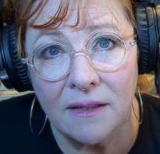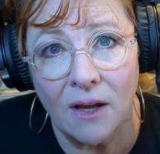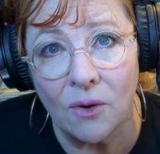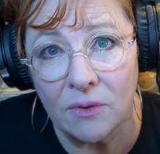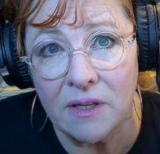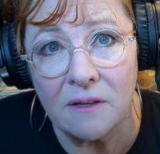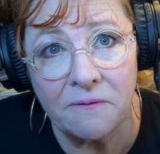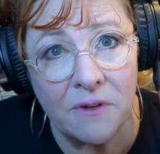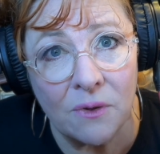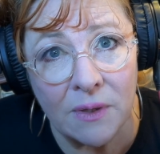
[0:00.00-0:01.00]
Only the
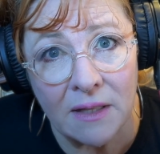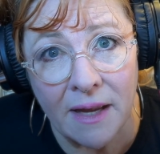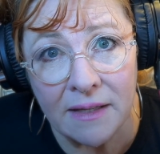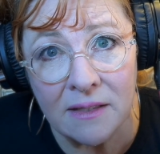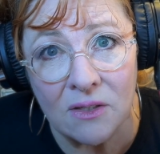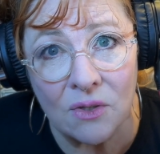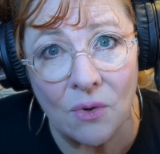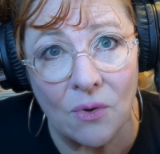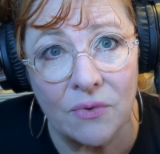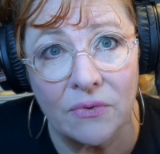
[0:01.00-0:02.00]
few enlightened
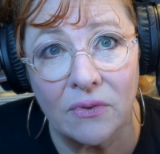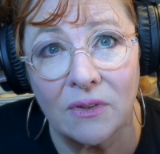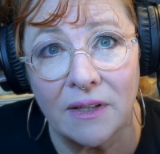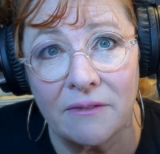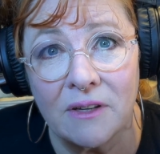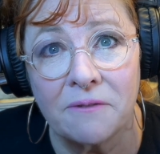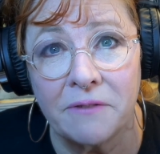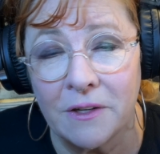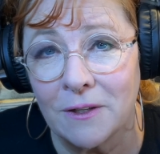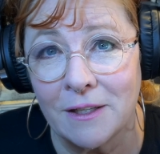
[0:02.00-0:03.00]
souls live in a
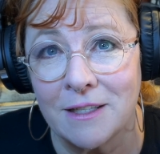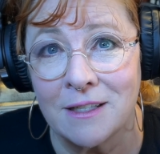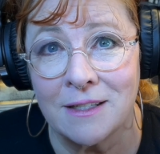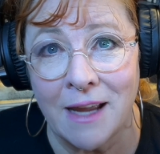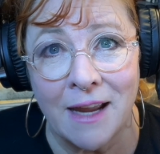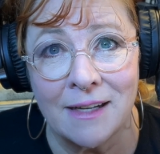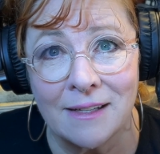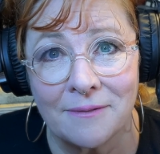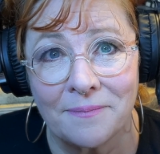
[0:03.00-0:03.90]
fearless state.